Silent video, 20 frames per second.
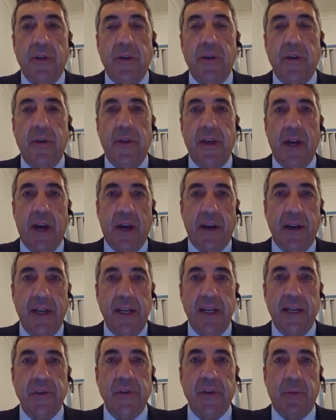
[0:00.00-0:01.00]
to the
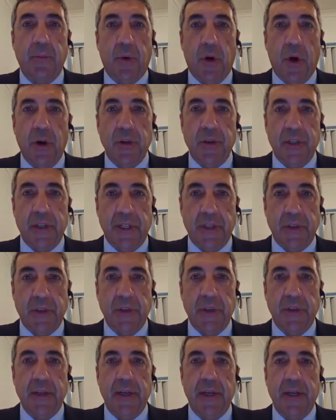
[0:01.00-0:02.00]
ideas and
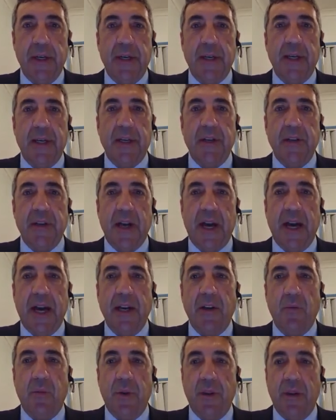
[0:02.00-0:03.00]
processes
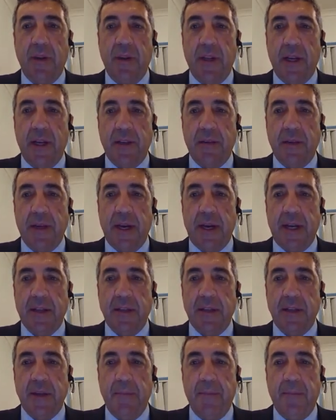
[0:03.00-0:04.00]
contained within that task.